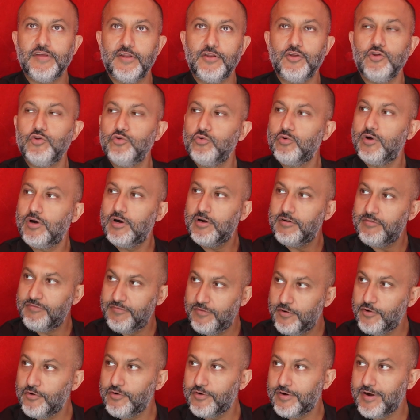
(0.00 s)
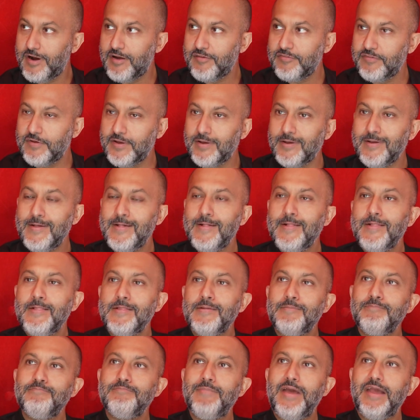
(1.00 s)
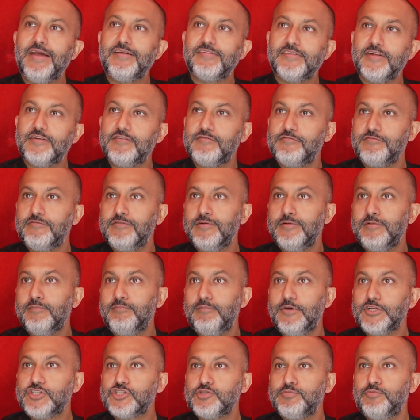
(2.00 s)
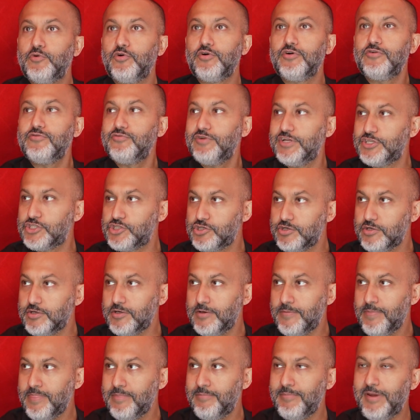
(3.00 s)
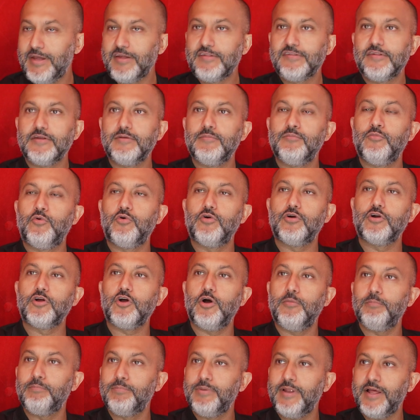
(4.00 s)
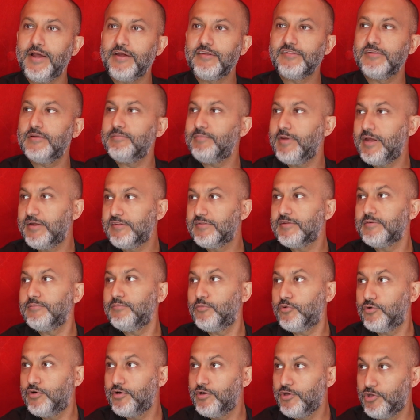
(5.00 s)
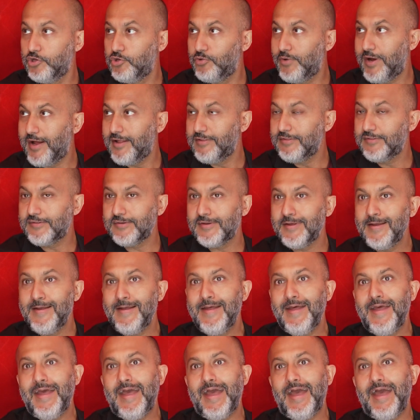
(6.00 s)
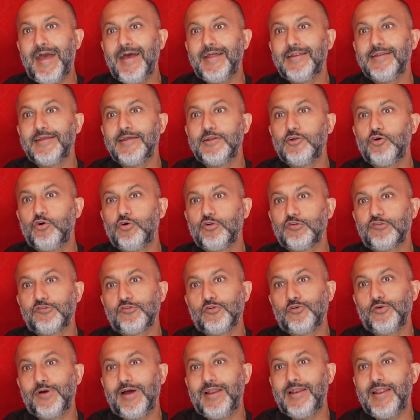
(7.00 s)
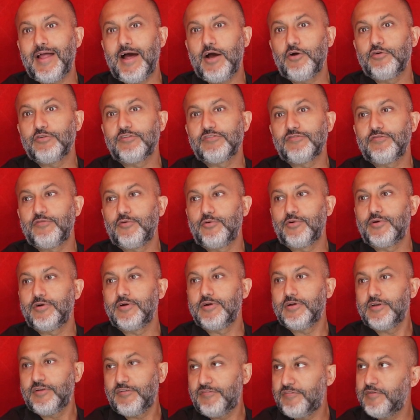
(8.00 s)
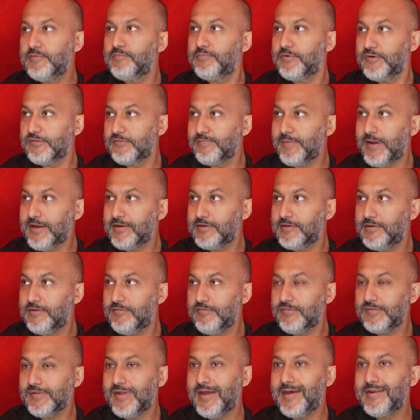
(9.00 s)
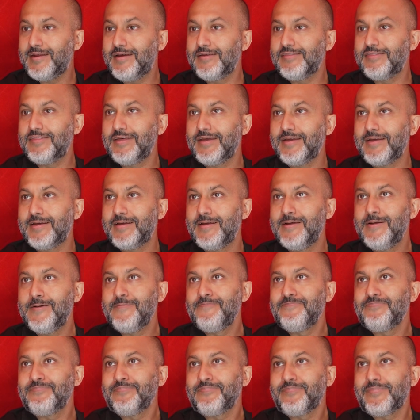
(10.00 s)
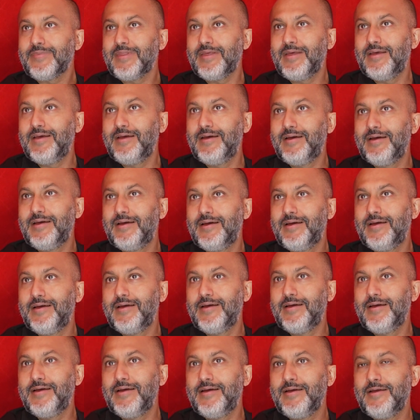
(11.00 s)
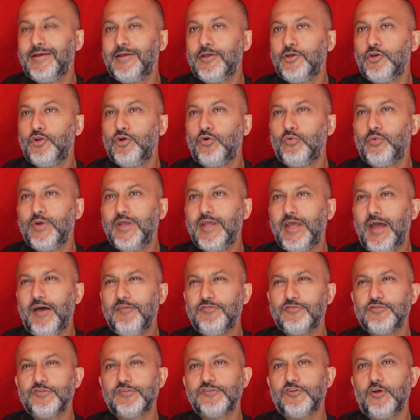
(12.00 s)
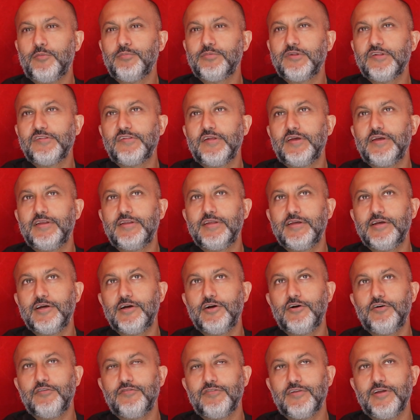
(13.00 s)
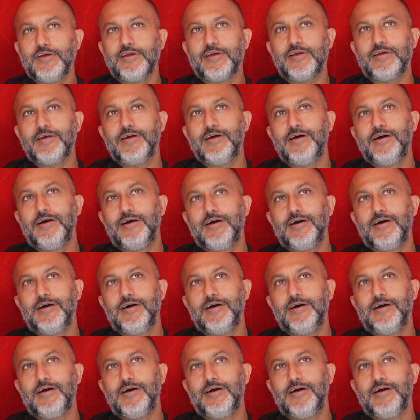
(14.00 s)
that you are photographing makes it much more richer, makes it more complex, and makes it more nuanced. And it also allows for different perspectives. And I think we have to stop this idea of like